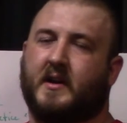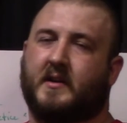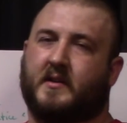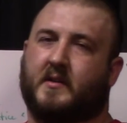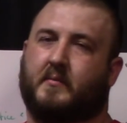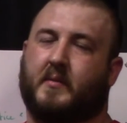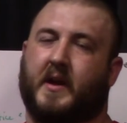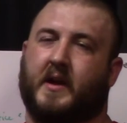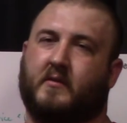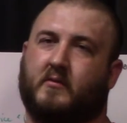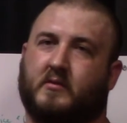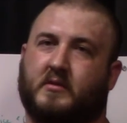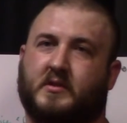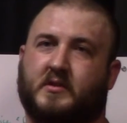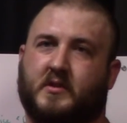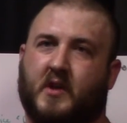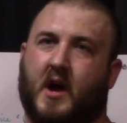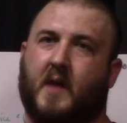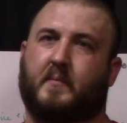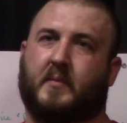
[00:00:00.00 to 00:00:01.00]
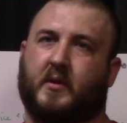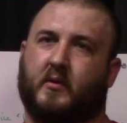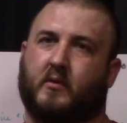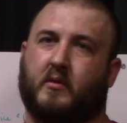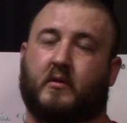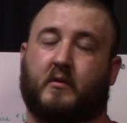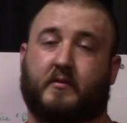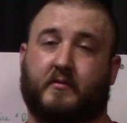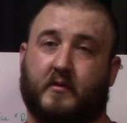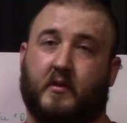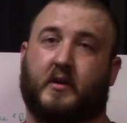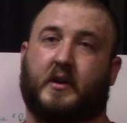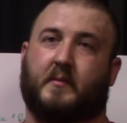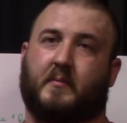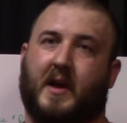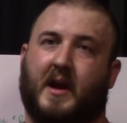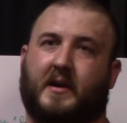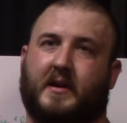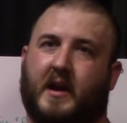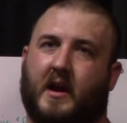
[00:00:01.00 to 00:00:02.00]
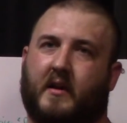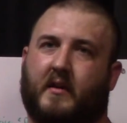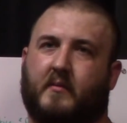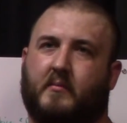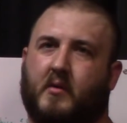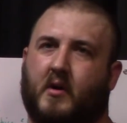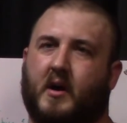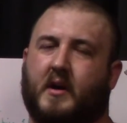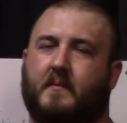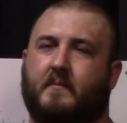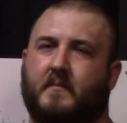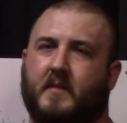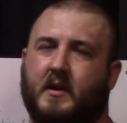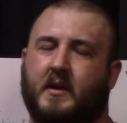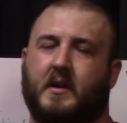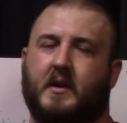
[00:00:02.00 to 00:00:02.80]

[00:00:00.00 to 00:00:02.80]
the band will stop you or it'll throw you back down to the bottom.